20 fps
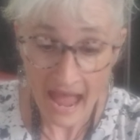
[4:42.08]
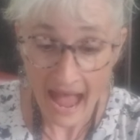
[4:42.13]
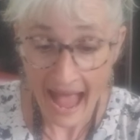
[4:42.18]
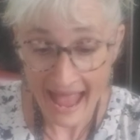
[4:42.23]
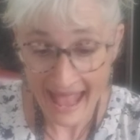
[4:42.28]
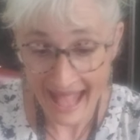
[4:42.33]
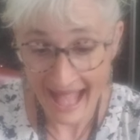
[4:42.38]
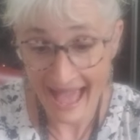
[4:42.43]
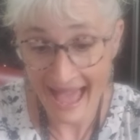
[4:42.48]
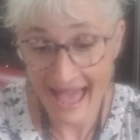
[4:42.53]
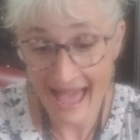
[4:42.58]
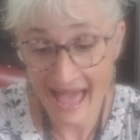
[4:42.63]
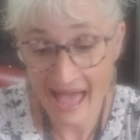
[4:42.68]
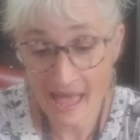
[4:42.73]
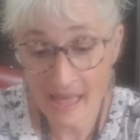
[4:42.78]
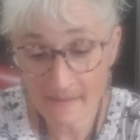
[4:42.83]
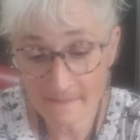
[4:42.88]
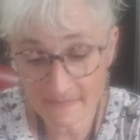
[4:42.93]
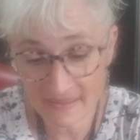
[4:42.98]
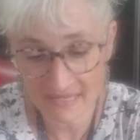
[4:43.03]
I
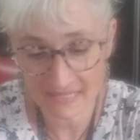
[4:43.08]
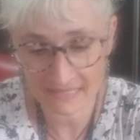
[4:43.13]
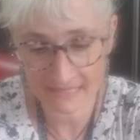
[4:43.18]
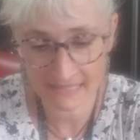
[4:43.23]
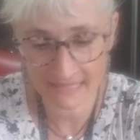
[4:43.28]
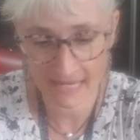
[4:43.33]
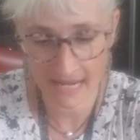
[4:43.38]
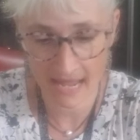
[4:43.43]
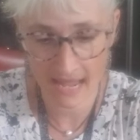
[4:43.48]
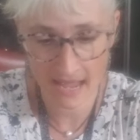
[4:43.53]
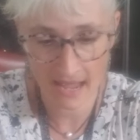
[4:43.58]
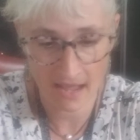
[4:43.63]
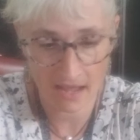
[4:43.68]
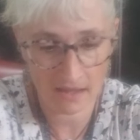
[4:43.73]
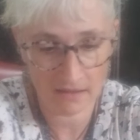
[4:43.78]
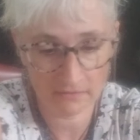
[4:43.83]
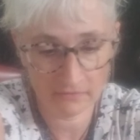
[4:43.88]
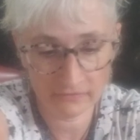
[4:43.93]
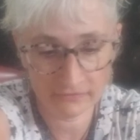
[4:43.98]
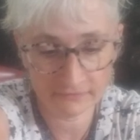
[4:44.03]
happen to
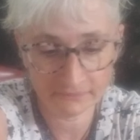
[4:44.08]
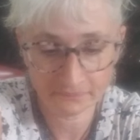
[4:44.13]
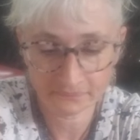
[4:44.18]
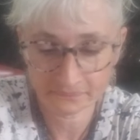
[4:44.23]
have